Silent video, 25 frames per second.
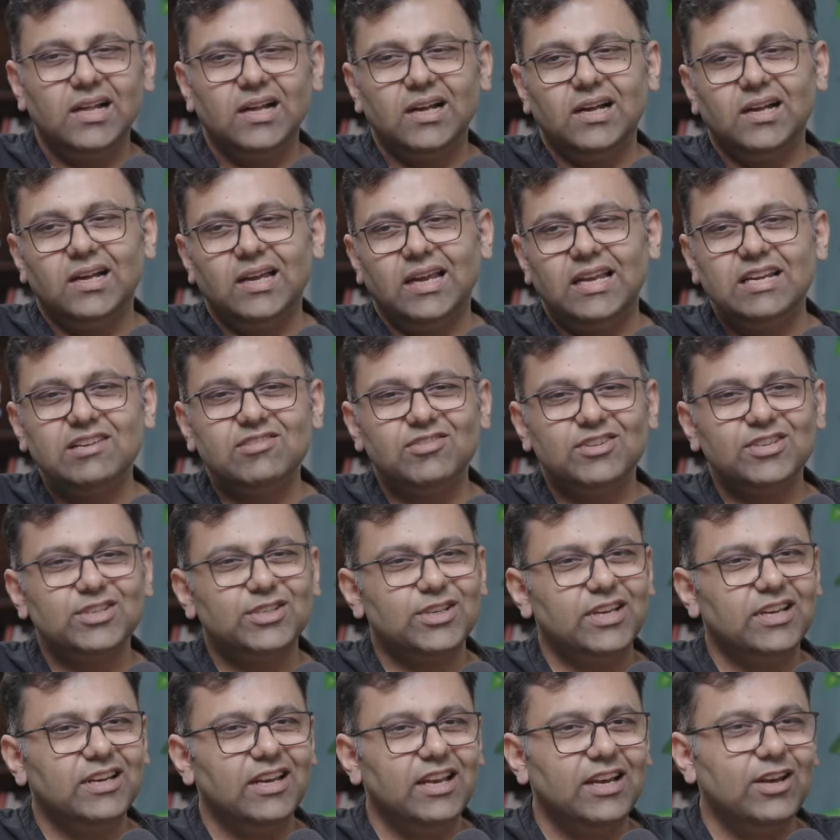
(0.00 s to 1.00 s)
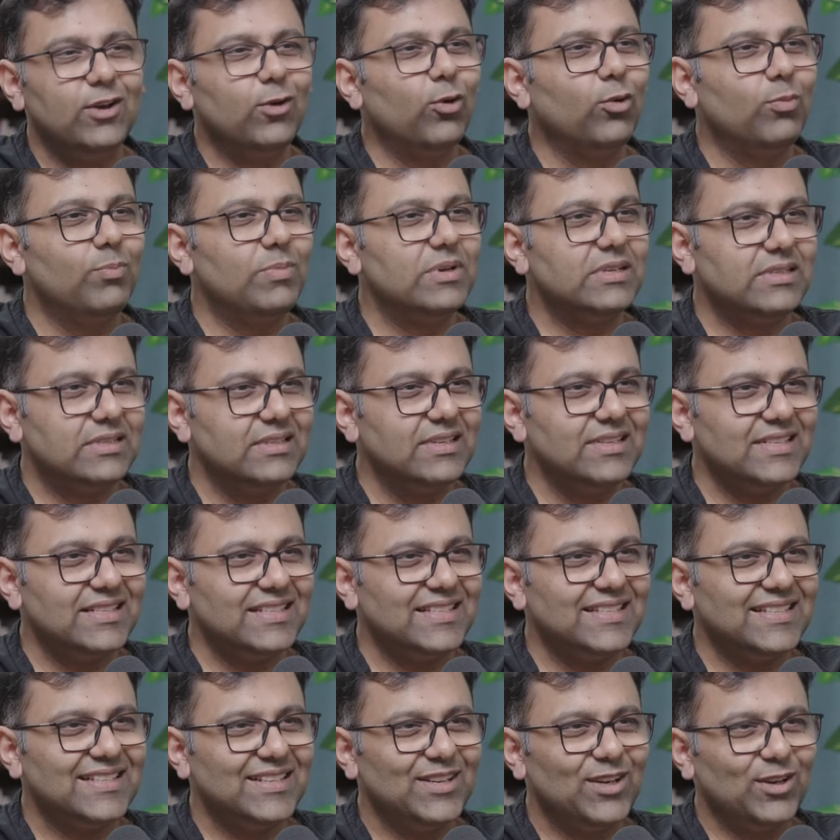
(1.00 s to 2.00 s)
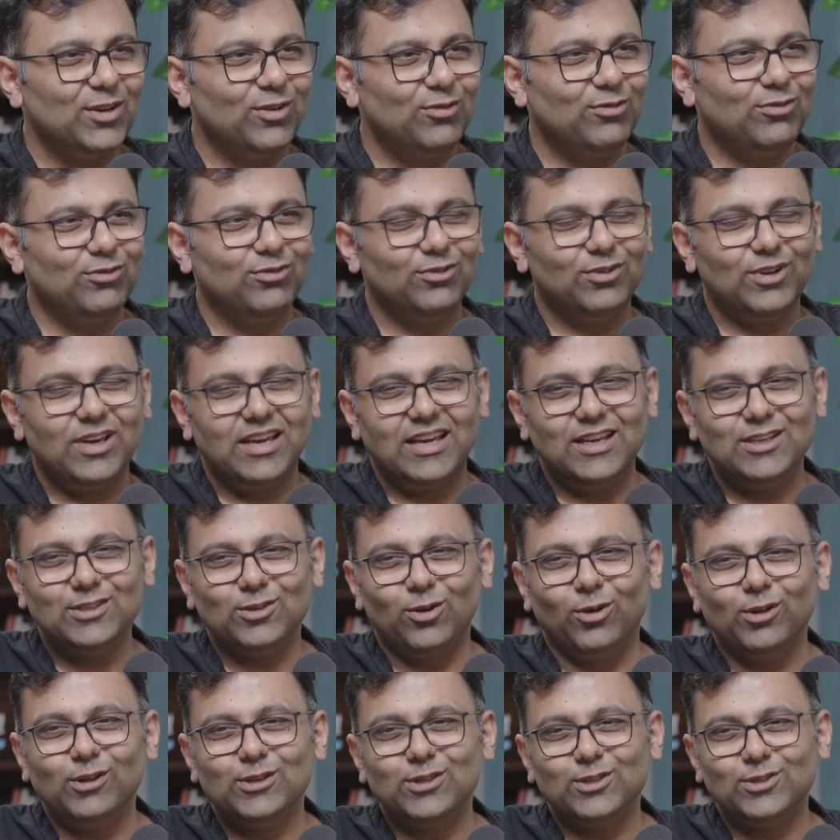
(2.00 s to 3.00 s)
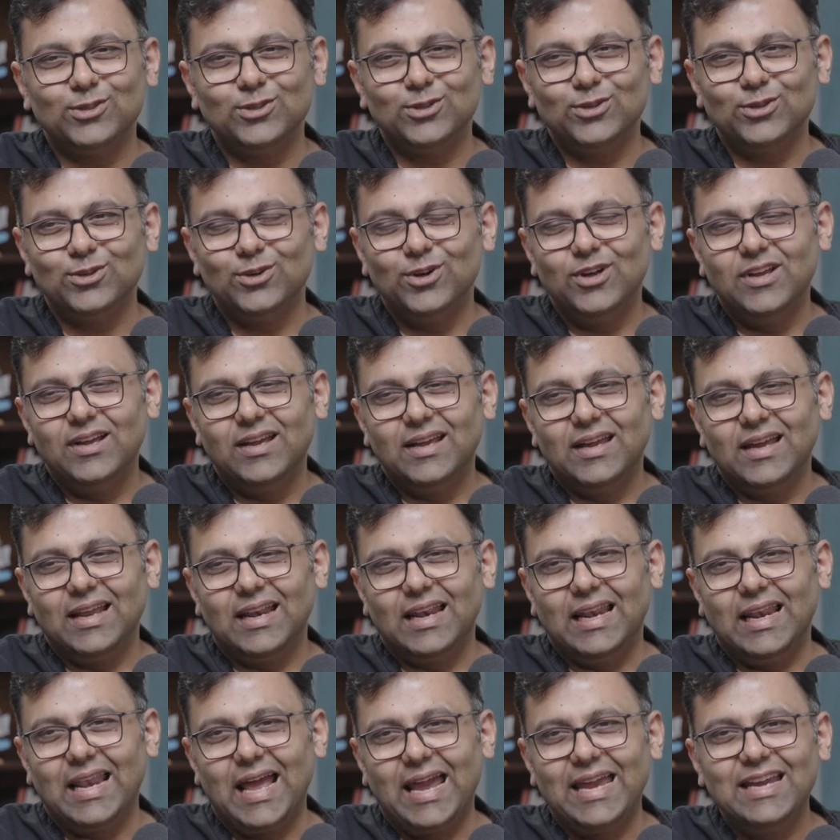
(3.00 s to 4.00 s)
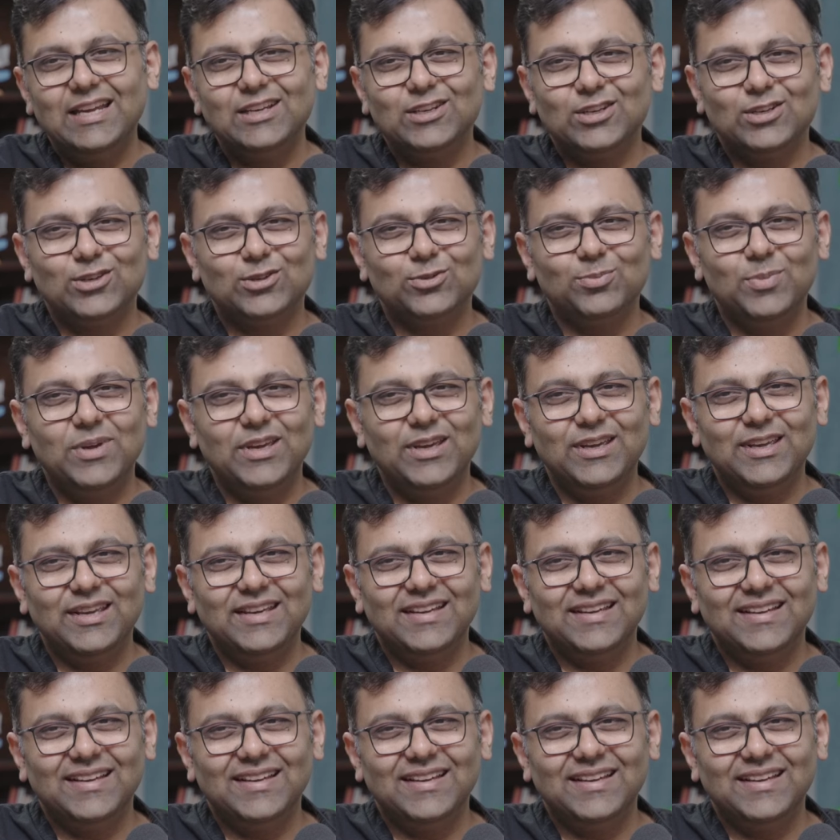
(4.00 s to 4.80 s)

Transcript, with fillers: Uh, interestingly, no business is also liked to be